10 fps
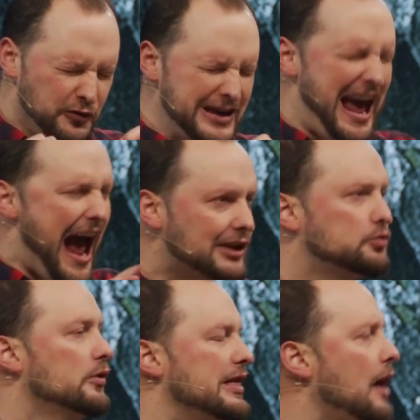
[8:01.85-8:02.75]
react
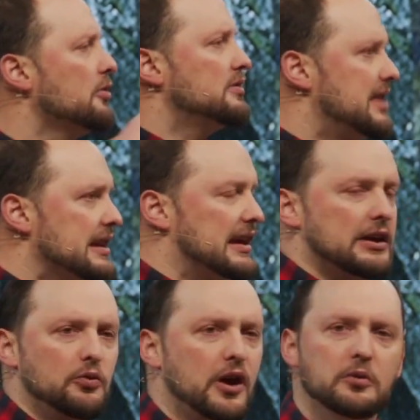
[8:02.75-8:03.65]
without
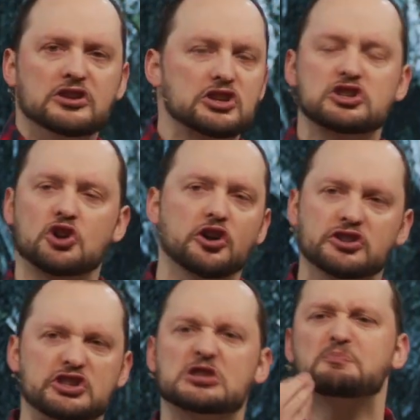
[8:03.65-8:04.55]
thinking, where we just start
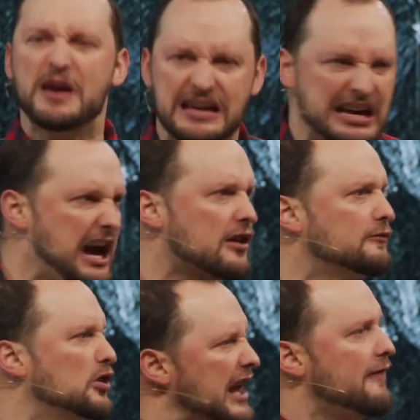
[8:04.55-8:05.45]
speaking out
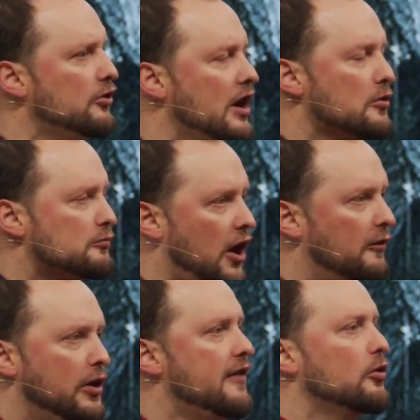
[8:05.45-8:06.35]
of whatever,
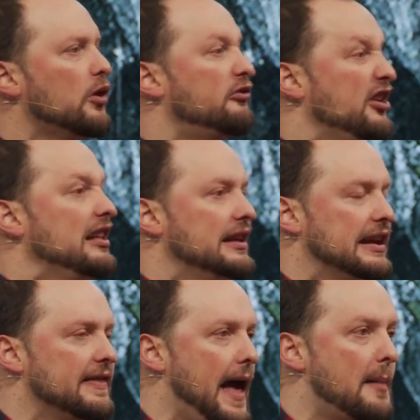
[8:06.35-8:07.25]
of whatever we're feeling
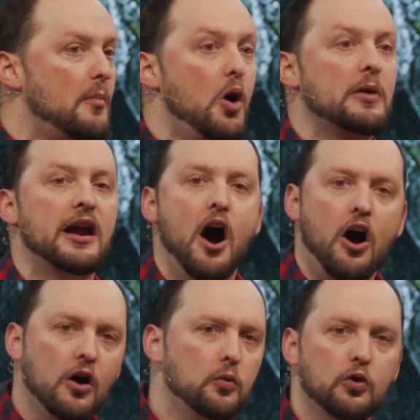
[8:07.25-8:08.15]
in that moment,
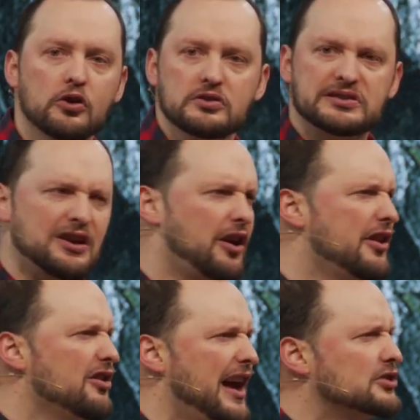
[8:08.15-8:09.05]
our words,
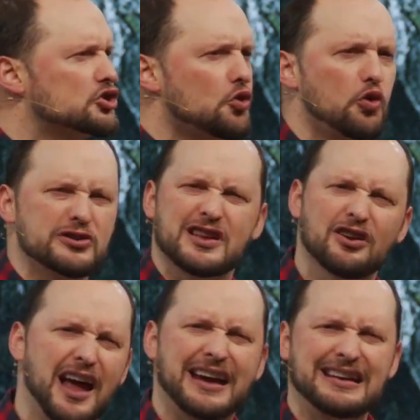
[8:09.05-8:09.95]
they're like swords,
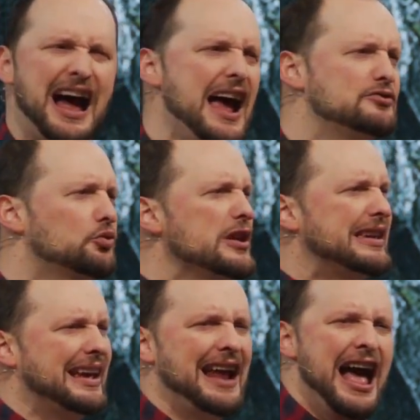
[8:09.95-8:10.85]
they're like knives. We
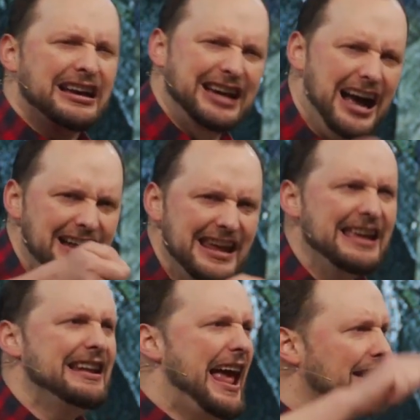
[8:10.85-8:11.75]
can cut
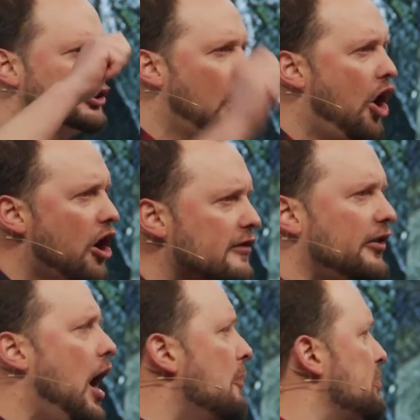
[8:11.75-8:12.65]
in and carve
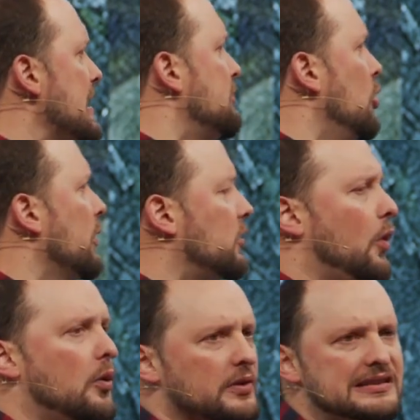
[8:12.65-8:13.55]
up people with
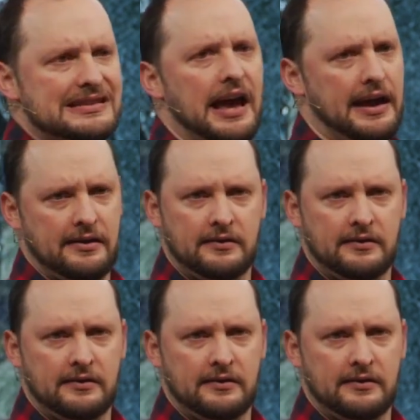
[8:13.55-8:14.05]
what we say.